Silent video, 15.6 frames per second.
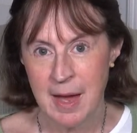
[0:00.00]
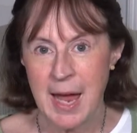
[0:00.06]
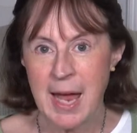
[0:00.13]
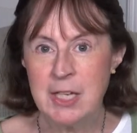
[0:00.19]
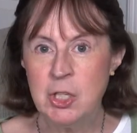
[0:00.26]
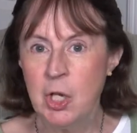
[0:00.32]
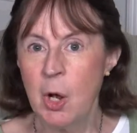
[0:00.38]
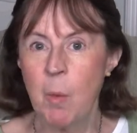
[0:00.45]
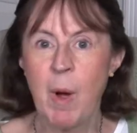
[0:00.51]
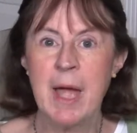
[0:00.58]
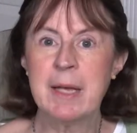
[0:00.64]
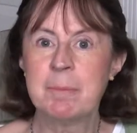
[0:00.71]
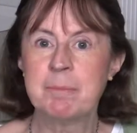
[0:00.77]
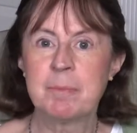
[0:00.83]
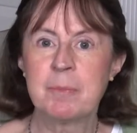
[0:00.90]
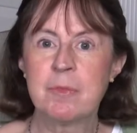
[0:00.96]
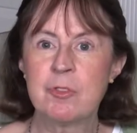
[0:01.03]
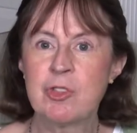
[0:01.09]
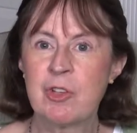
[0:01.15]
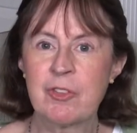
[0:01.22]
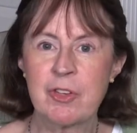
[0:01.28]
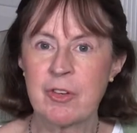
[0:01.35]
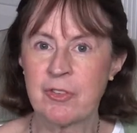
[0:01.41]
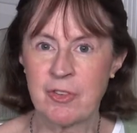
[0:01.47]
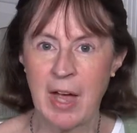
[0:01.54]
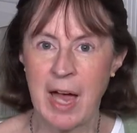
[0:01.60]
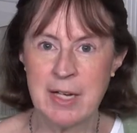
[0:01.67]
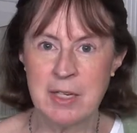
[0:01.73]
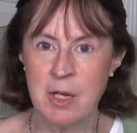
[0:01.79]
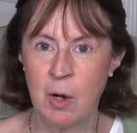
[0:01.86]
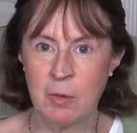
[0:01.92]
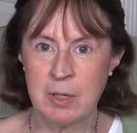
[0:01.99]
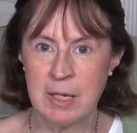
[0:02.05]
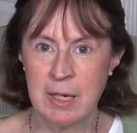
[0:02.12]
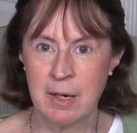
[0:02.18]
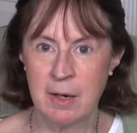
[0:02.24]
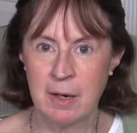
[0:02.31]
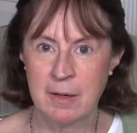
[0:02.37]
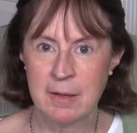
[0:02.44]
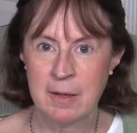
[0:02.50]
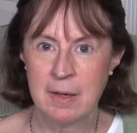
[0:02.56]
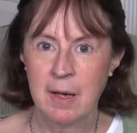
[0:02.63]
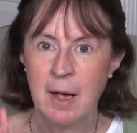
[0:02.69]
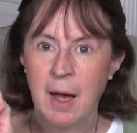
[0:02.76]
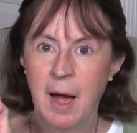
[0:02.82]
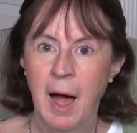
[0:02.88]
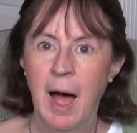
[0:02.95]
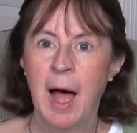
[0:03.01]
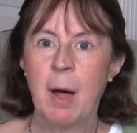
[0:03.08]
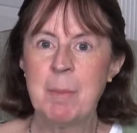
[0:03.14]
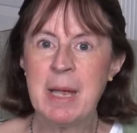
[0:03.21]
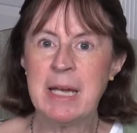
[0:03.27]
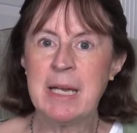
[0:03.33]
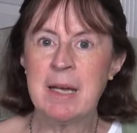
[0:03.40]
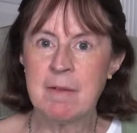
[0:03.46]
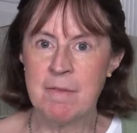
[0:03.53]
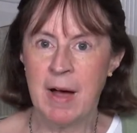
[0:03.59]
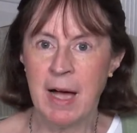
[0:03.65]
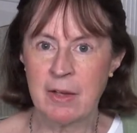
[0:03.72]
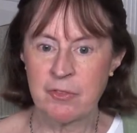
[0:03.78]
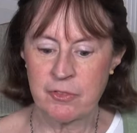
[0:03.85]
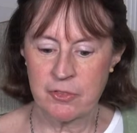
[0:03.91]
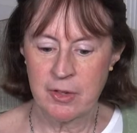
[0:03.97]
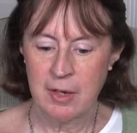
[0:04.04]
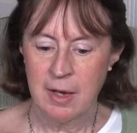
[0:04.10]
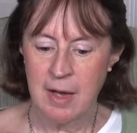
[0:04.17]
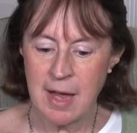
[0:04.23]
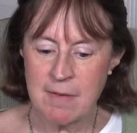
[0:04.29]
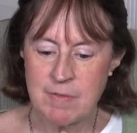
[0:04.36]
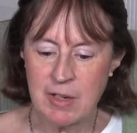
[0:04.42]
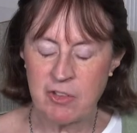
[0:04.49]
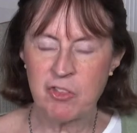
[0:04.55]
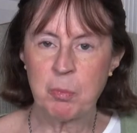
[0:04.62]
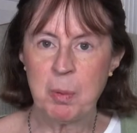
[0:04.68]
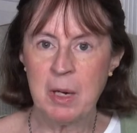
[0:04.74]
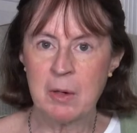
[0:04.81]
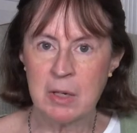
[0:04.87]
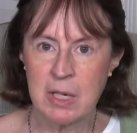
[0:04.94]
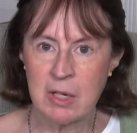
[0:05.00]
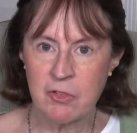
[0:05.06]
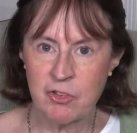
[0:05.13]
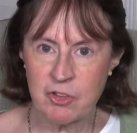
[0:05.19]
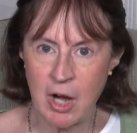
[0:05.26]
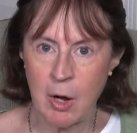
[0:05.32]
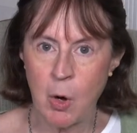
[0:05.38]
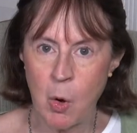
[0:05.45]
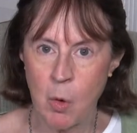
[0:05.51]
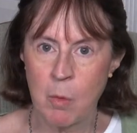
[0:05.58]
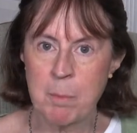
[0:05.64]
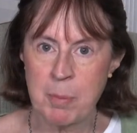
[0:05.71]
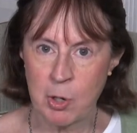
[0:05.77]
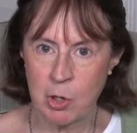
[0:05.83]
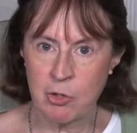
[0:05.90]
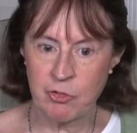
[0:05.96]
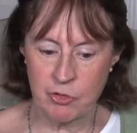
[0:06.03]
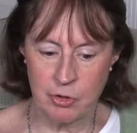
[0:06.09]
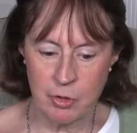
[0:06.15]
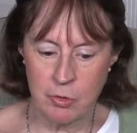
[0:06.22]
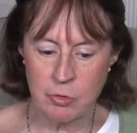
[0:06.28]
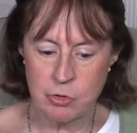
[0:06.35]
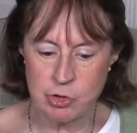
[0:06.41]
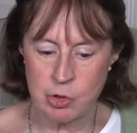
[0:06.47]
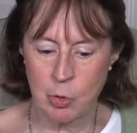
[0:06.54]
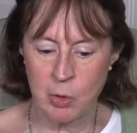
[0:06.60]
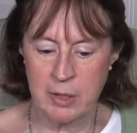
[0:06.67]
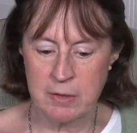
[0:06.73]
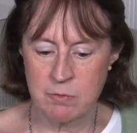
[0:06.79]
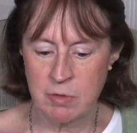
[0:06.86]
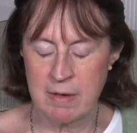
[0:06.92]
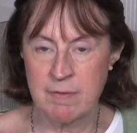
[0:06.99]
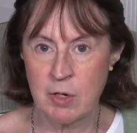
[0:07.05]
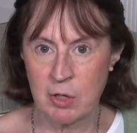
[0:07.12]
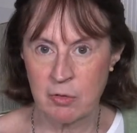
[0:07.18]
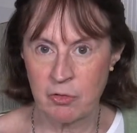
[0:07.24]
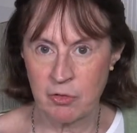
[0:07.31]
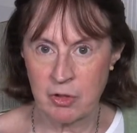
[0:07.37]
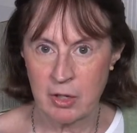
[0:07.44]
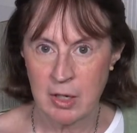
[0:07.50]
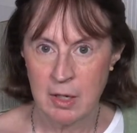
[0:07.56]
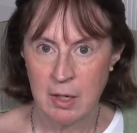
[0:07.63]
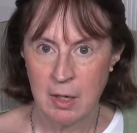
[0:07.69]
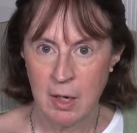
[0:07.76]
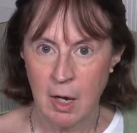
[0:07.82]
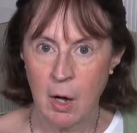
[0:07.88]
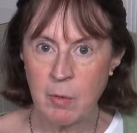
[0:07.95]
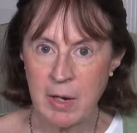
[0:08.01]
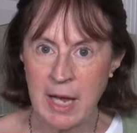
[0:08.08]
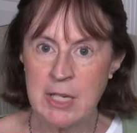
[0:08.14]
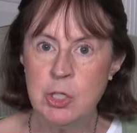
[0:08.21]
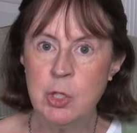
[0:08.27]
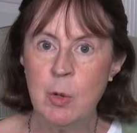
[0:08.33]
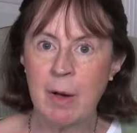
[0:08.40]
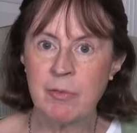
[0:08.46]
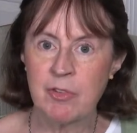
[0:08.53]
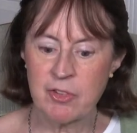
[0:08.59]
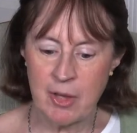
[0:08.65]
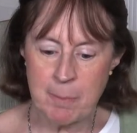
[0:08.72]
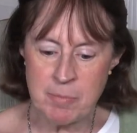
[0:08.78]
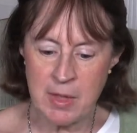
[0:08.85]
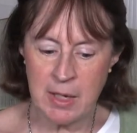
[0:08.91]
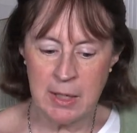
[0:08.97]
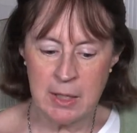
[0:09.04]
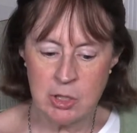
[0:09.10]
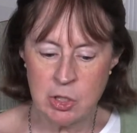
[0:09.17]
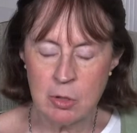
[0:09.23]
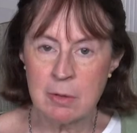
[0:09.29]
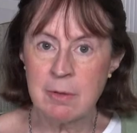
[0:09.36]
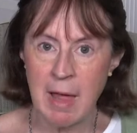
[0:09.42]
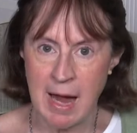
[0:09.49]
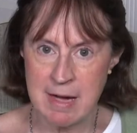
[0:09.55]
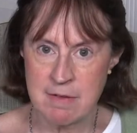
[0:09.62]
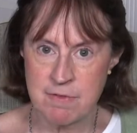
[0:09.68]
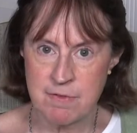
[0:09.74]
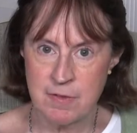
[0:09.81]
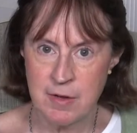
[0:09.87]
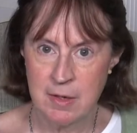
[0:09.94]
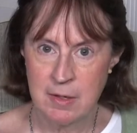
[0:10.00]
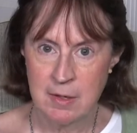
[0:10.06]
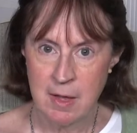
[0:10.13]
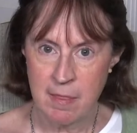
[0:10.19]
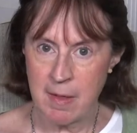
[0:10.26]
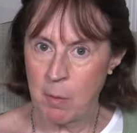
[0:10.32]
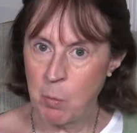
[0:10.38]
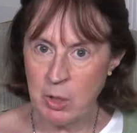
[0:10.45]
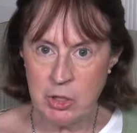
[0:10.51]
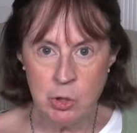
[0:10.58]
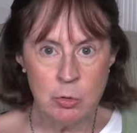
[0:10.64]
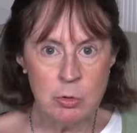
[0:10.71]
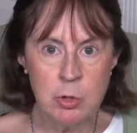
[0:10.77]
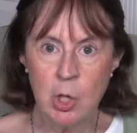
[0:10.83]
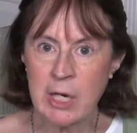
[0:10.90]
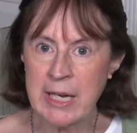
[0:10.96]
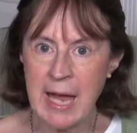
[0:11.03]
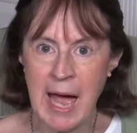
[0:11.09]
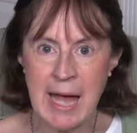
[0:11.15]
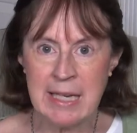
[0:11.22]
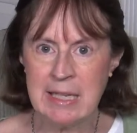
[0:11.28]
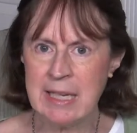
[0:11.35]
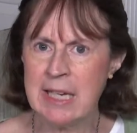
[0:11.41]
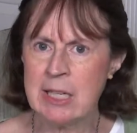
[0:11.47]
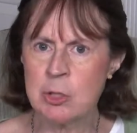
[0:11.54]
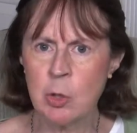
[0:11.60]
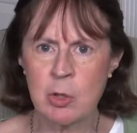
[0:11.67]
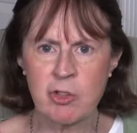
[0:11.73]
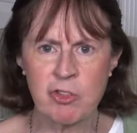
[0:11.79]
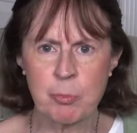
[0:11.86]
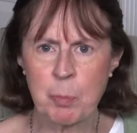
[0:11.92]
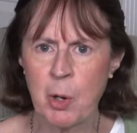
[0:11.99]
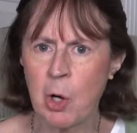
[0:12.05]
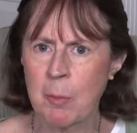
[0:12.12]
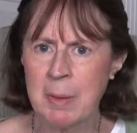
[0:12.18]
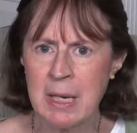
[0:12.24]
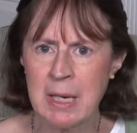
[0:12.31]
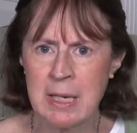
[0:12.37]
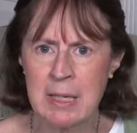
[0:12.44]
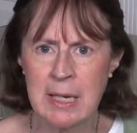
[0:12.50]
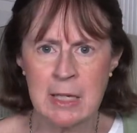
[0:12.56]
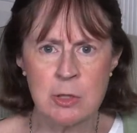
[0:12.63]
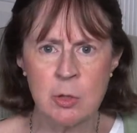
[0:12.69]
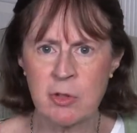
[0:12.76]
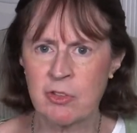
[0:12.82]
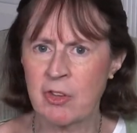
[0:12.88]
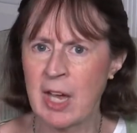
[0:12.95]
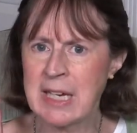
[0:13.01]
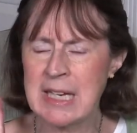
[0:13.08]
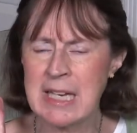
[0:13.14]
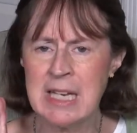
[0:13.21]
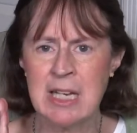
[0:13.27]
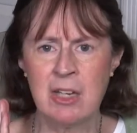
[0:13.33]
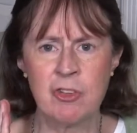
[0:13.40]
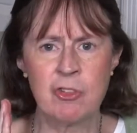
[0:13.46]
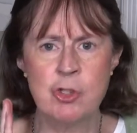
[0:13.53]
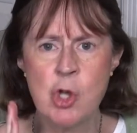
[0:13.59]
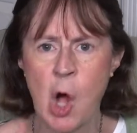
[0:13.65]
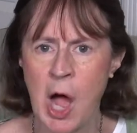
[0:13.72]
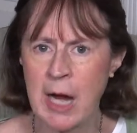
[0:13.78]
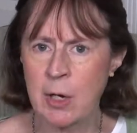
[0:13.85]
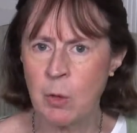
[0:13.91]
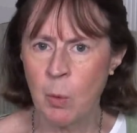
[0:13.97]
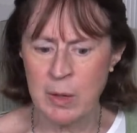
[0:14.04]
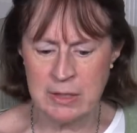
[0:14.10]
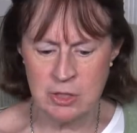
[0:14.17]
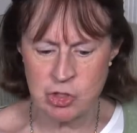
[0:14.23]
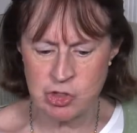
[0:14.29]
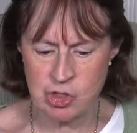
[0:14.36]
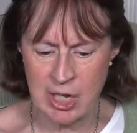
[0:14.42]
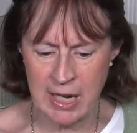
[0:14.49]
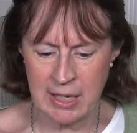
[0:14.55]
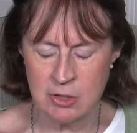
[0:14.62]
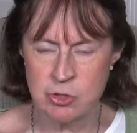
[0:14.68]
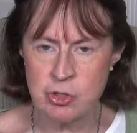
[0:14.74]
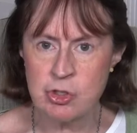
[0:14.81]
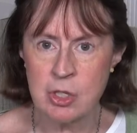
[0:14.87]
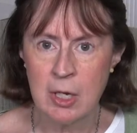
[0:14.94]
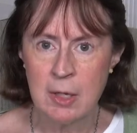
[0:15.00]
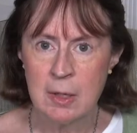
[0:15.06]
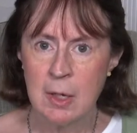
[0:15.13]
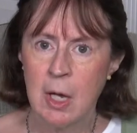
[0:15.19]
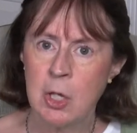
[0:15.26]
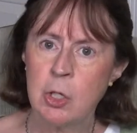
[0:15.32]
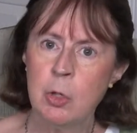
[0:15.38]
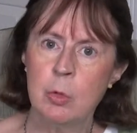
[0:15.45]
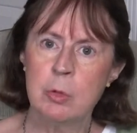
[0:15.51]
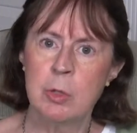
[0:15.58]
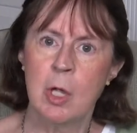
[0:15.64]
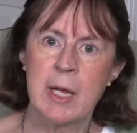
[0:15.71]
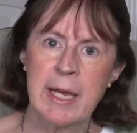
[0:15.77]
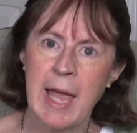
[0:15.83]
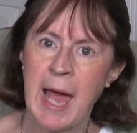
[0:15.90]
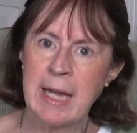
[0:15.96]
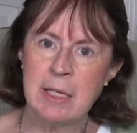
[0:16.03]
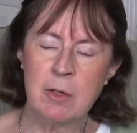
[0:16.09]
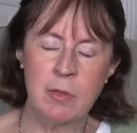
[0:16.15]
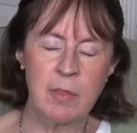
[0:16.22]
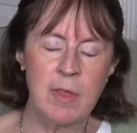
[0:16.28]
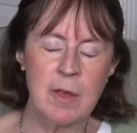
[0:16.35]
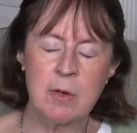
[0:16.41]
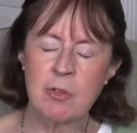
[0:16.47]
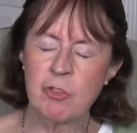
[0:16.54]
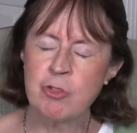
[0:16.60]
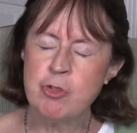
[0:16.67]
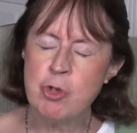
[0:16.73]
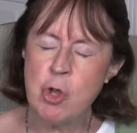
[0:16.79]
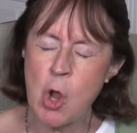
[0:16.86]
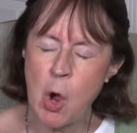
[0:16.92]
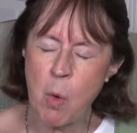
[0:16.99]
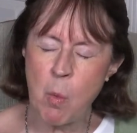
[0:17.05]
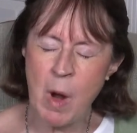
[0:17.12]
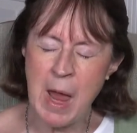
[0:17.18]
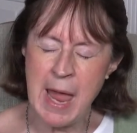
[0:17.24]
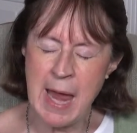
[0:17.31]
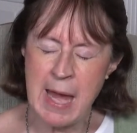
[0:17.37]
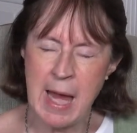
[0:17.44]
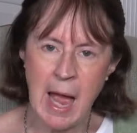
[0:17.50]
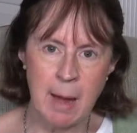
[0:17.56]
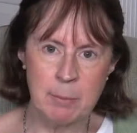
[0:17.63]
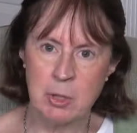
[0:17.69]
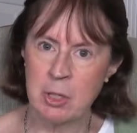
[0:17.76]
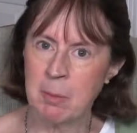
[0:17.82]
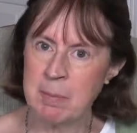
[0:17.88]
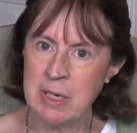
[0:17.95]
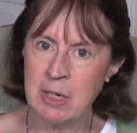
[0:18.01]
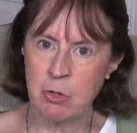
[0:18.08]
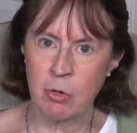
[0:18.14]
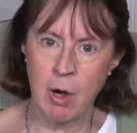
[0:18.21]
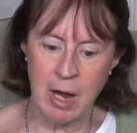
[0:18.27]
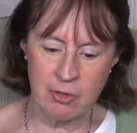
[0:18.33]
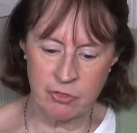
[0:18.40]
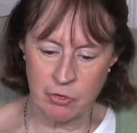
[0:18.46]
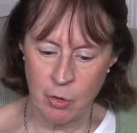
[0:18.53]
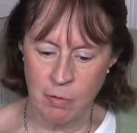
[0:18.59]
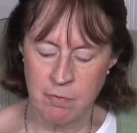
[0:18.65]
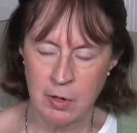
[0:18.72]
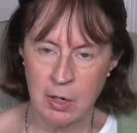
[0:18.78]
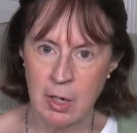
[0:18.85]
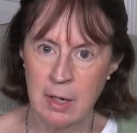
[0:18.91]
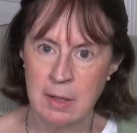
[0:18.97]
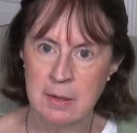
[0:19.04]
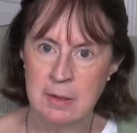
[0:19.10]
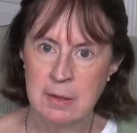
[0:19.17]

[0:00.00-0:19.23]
And you know what? Just a side note here. How many of us have experienced our own personal Jordan Rivers? Okay, you have something in your life that when you look at it, it looks permanent. It looks like it is not going to change. You look at it, there is no way I'm going to be crossover.